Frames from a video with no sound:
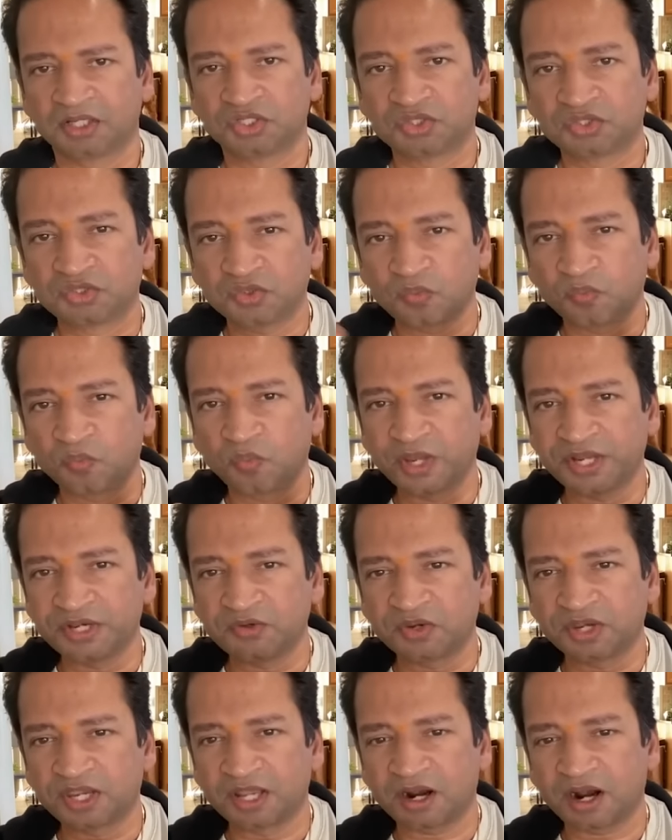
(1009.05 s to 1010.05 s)
So when
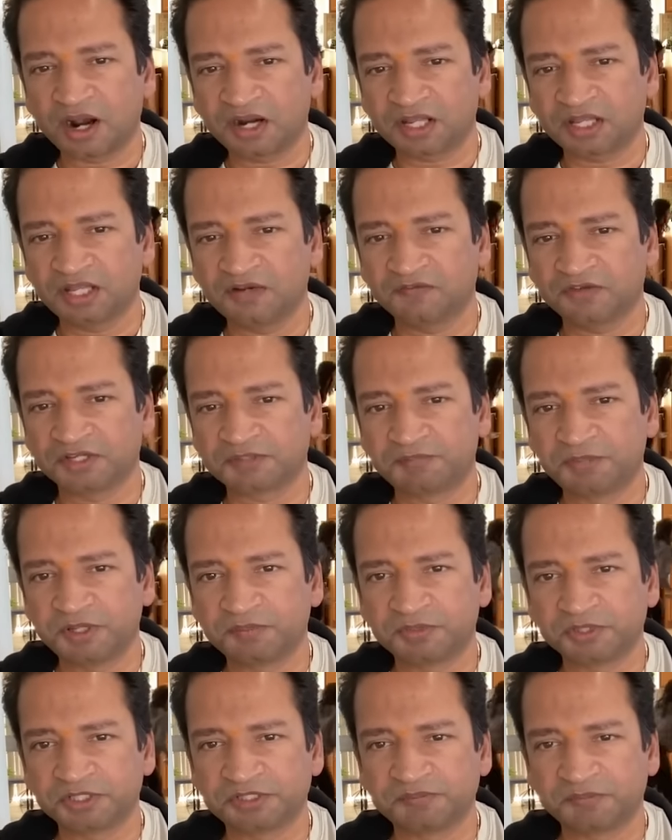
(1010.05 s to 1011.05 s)
you cannot invest
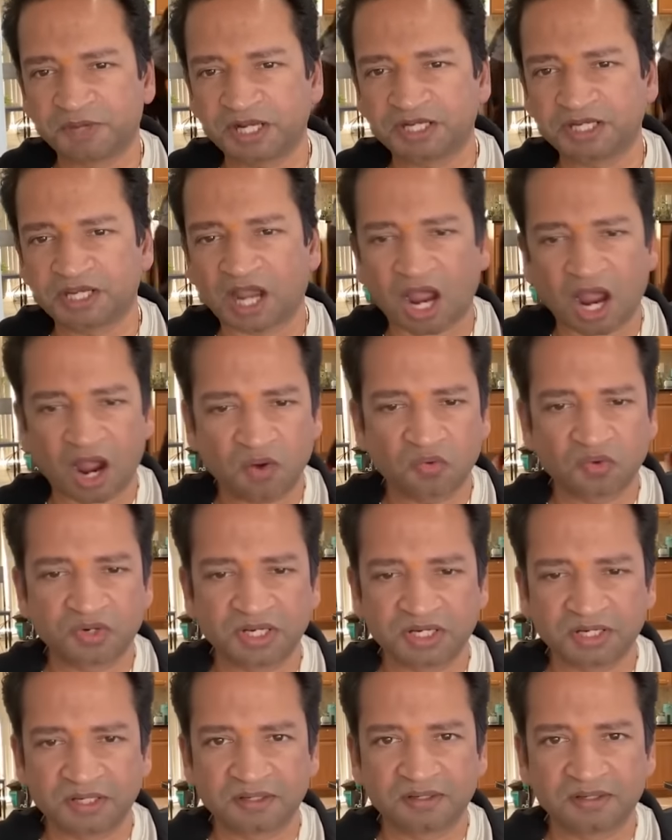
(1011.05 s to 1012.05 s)
people's money, how
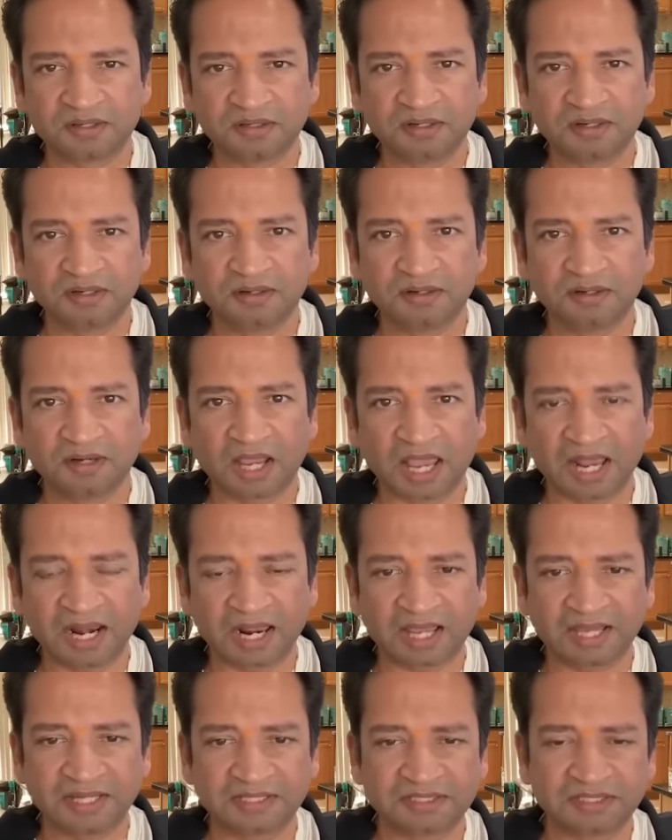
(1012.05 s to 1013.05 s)
did
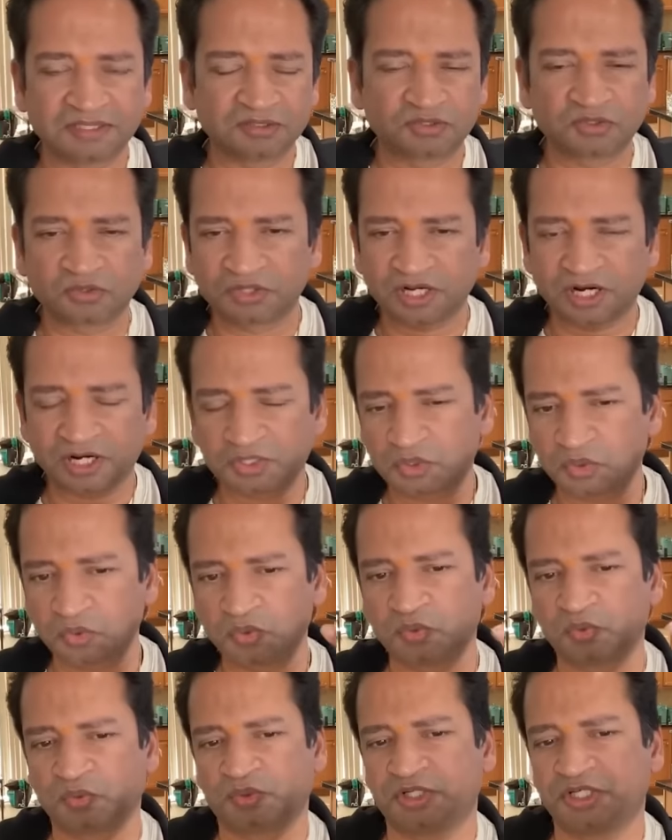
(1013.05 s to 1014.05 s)
LIC? So there are
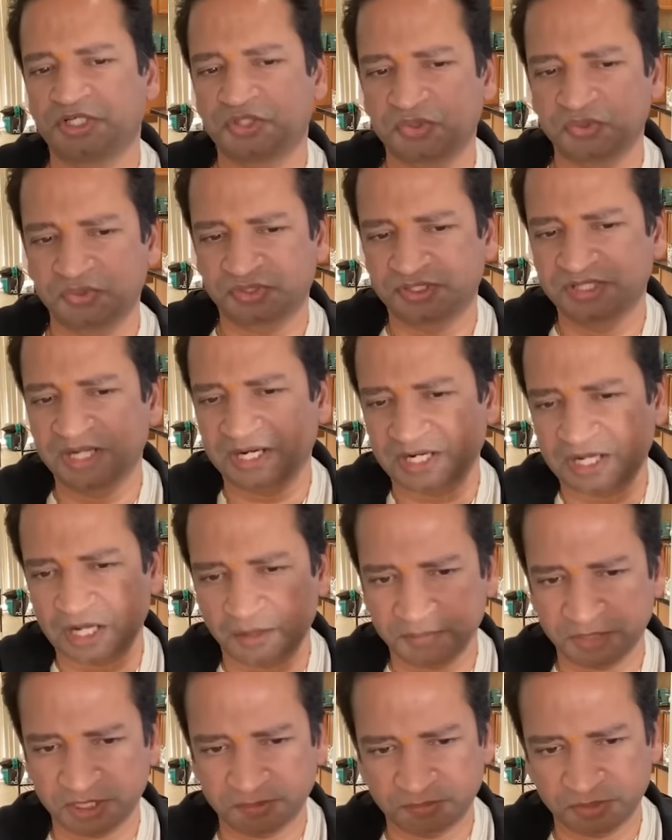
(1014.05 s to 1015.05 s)
two issues that
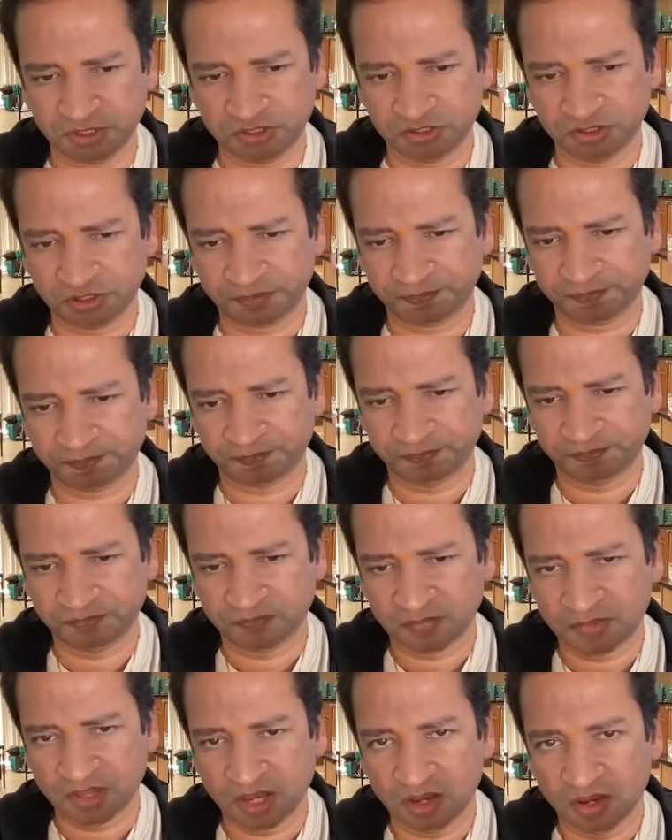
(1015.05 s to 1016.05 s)
come in picture.
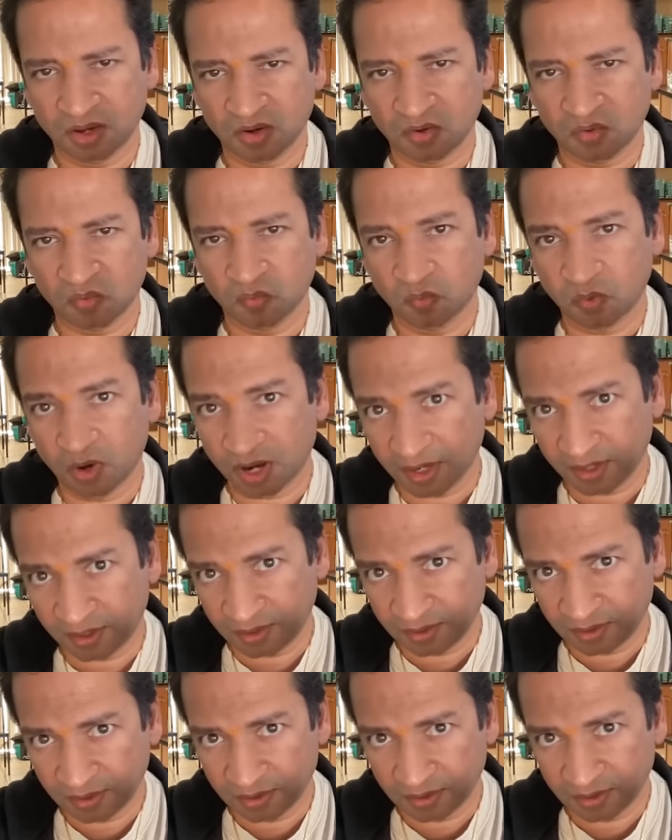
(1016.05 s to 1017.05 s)

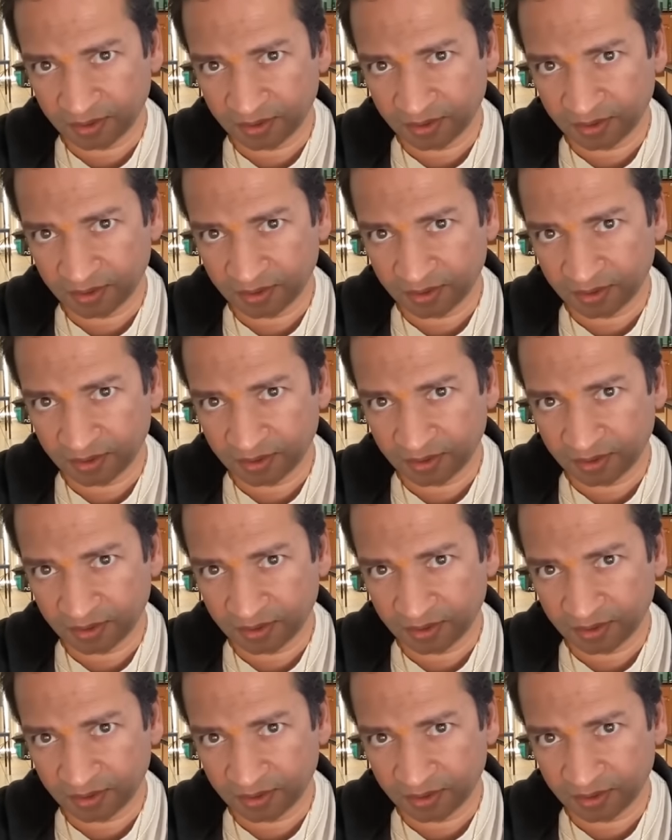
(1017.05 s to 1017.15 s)
One